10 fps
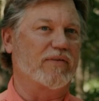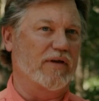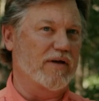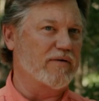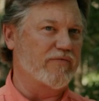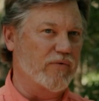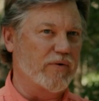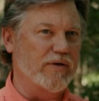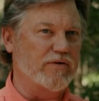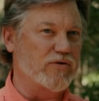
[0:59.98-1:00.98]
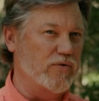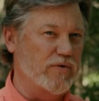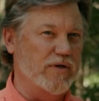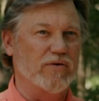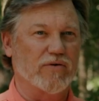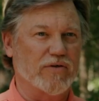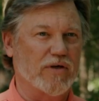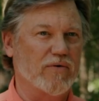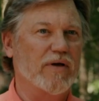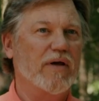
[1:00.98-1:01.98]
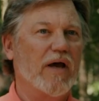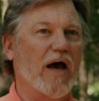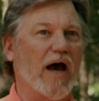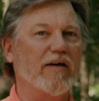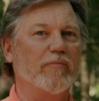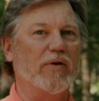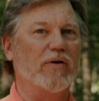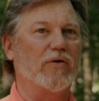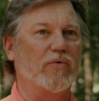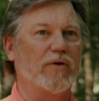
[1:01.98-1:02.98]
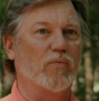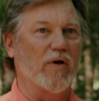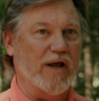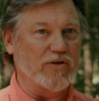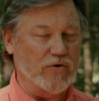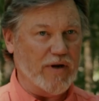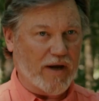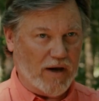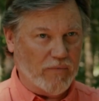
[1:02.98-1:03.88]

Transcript: think, 42 years or so. I have been doing what I do now,